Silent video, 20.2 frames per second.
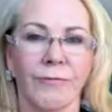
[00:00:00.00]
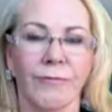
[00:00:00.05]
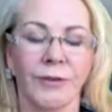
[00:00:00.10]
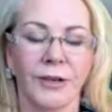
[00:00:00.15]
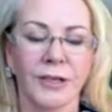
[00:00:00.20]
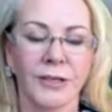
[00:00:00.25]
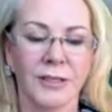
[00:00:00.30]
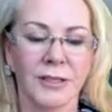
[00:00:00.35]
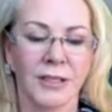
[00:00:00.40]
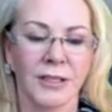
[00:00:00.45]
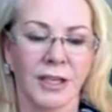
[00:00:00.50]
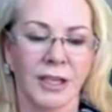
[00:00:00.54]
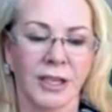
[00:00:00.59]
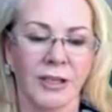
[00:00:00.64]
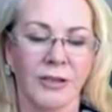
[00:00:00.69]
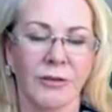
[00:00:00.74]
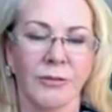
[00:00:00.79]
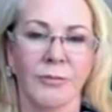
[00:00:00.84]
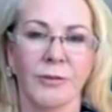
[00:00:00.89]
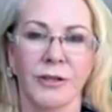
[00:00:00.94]

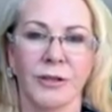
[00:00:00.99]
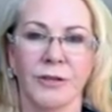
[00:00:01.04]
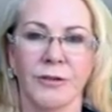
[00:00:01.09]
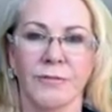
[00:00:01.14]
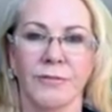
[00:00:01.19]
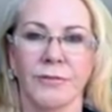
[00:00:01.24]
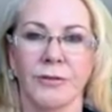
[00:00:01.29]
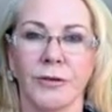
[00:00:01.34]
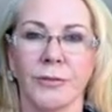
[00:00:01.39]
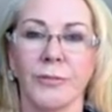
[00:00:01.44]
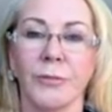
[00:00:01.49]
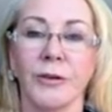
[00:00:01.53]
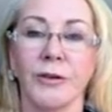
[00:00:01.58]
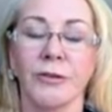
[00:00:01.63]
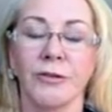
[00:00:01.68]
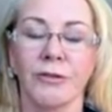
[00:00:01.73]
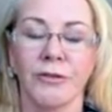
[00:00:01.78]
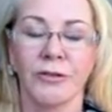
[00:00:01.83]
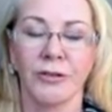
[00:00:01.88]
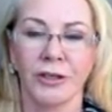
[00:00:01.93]
firstly, with the full
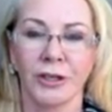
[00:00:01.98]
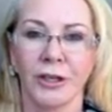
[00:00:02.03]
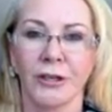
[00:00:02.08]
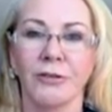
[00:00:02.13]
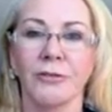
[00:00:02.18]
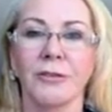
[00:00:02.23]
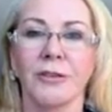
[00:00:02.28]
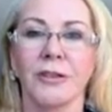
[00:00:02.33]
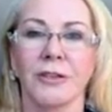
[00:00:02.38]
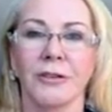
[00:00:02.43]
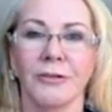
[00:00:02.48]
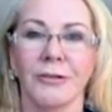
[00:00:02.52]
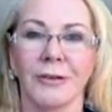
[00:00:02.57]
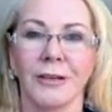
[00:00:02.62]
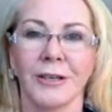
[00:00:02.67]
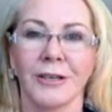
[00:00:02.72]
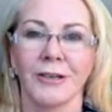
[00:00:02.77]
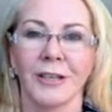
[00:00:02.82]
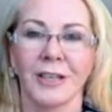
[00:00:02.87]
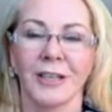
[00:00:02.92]
moon, don't
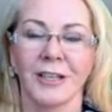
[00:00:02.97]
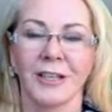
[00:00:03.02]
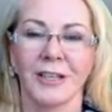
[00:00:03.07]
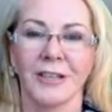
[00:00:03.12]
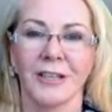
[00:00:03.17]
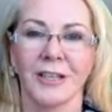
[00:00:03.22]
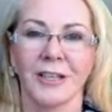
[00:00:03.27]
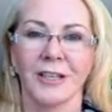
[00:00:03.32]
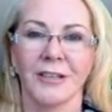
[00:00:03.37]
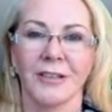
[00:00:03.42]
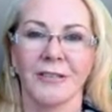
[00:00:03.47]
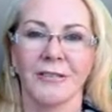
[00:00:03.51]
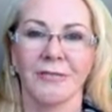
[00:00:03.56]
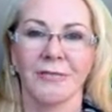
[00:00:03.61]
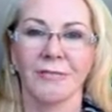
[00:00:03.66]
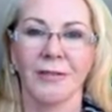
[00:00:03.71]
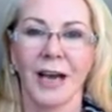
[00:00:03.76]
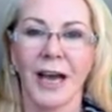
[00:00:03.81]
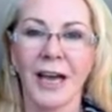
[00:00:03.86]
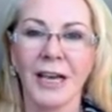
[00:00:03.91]
agree to anything
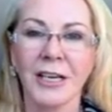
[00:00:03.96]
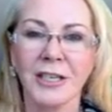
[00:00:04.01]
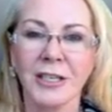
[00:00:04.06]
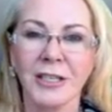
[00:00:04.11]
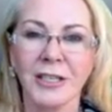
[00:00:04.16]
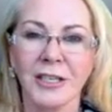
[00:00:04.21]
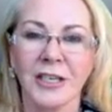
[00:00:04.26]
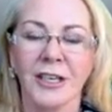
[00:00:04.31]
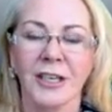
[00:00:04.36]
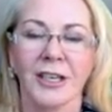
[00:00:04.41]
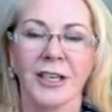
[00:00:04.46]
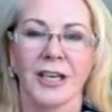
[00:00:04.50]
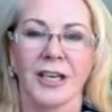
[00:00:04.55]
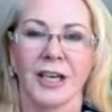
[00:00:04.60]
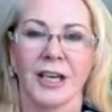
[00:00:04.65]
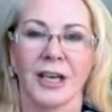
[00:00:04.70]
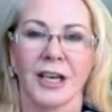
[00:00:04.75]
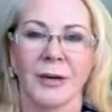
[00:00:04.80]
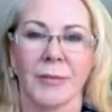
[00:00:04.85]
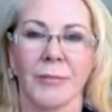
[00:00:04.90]
rash.
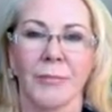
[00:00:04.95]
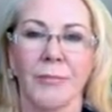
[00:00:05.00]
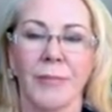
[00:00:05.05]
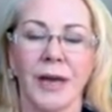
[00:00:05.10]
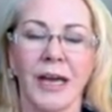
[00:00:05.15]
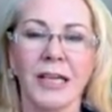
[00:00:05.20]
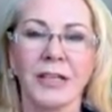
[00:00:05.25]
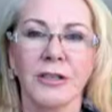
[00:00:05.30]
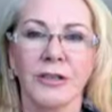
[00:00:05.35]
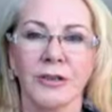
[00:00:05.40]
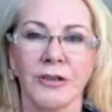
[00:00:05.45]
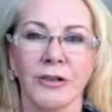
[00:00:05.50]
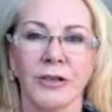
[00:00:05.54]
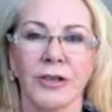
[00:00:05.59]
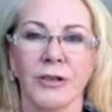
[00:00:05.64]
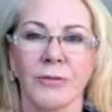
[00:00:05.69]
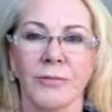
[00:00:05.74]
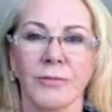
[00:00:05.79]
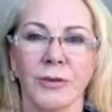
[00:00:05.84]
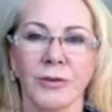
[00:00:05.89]
Make sure
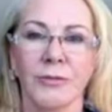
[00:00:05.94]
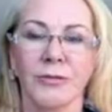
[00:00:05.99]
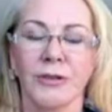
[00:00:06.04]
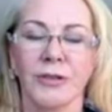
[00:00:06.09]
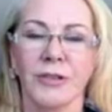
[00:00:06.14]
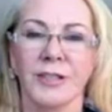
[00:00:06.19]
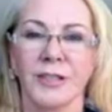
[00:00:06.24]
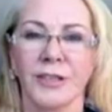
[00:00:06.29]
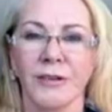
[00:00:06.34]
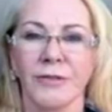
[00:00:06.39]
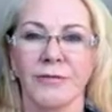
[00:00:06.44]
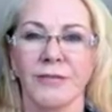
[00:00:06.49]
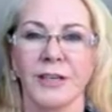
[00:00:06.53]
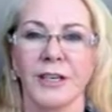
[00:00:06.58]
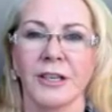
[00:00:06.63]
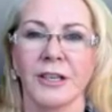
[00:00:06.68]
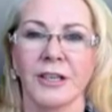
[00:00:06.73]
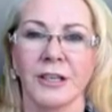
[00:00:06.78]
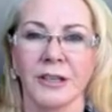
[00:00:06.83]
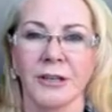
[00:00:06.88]
you build yourself
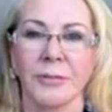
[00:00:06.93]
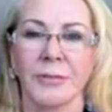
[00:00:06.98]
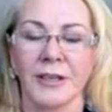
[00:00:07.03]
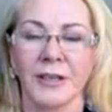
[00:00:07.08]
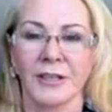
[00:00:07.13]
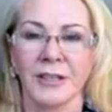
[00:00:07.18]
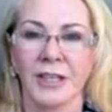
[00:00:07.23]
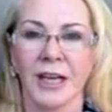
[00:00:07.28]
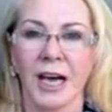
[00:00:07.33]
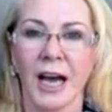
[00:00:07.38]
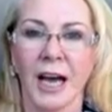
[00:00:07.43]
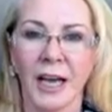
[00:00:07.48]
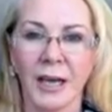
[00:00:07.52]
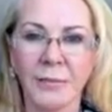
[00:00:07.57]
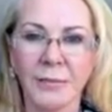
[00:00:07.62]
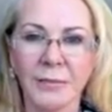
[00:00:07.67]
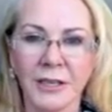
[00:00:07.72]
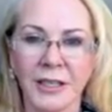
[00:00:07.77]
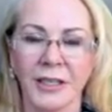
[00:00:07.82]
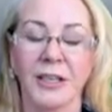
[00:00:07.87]
in a little bit of
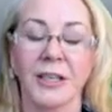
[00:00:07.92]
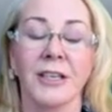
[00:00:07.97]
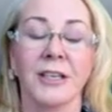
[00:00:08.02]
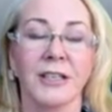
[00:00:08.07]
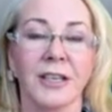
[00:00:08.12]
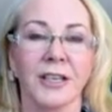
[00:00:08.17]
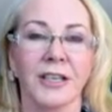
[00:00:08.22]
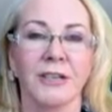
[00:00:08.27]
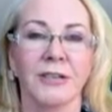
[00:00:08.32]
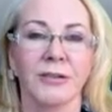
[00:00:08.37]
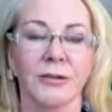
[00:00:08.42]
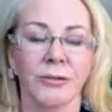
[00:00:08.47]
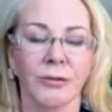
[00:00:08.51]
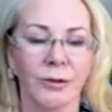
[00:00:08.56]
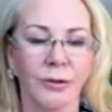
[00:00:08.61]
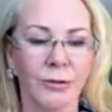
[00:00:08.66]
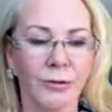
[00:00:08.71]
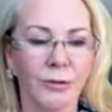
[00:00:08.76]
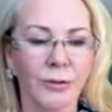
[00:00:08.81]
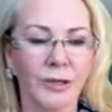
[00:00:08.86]
time to think things
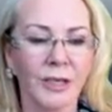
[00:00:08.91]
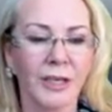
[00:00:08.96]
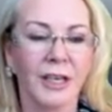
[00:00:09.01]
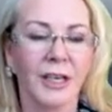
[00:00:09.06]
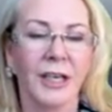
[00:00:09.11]
through.